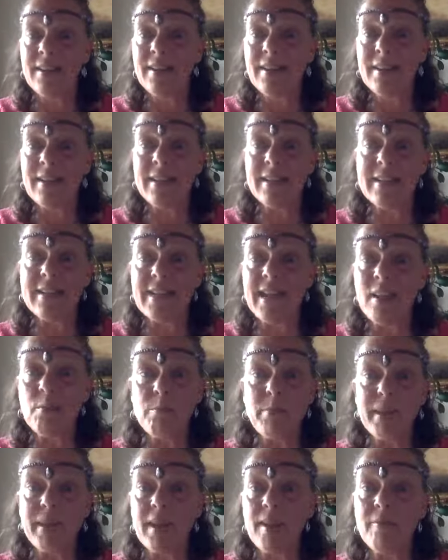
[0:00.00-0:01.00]
it's
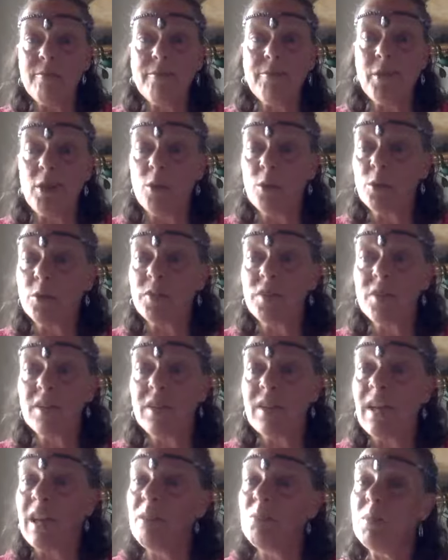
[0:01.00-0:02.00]
amping up, folks.
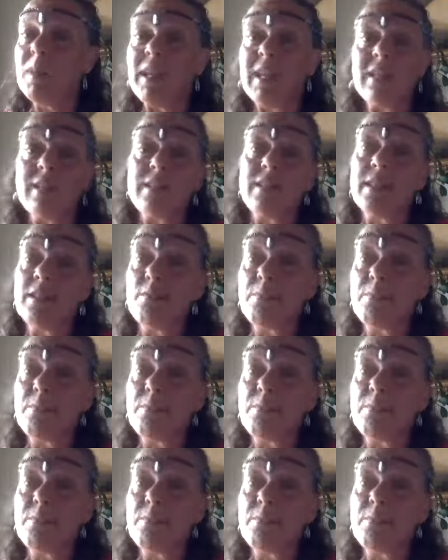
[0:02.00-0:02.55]
And we can sit